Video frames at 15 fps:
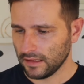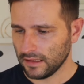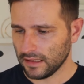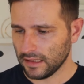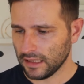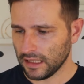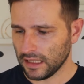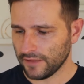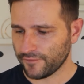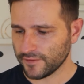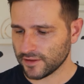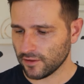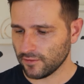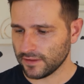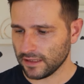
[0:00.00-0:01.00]
And if we
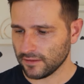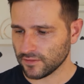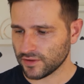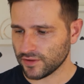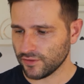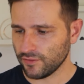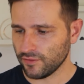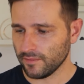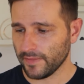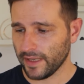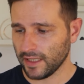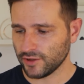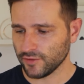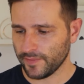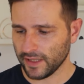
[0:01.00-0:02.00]
scroll down to
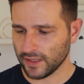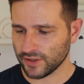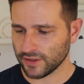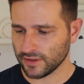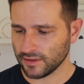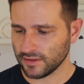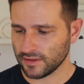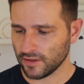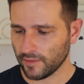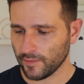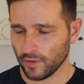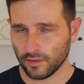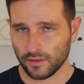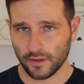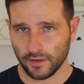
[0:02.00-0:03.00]
manage your pension, so I'm
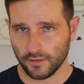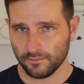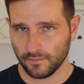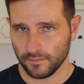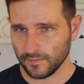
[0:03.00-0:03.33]
not going to